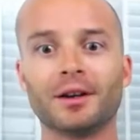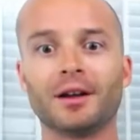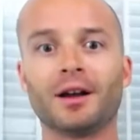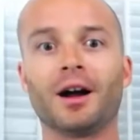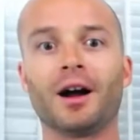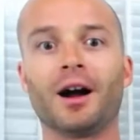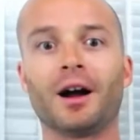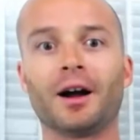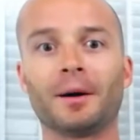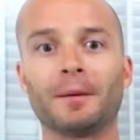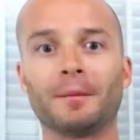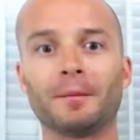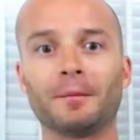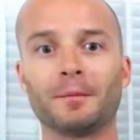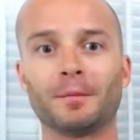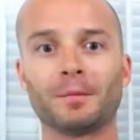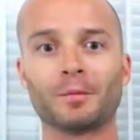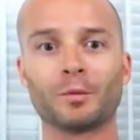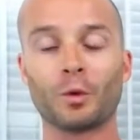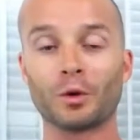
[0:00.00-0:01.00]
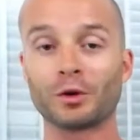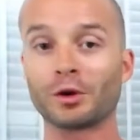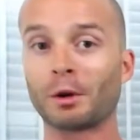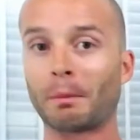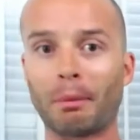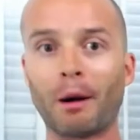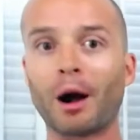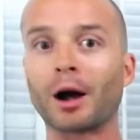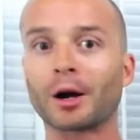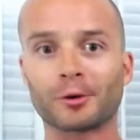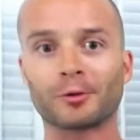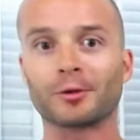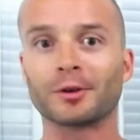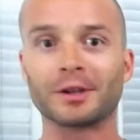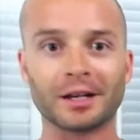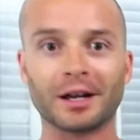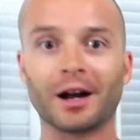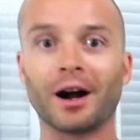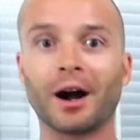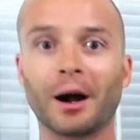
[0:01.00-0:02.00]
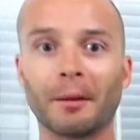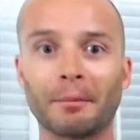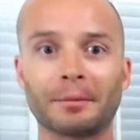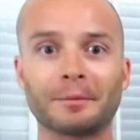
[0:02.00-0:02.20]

where you're puckering up.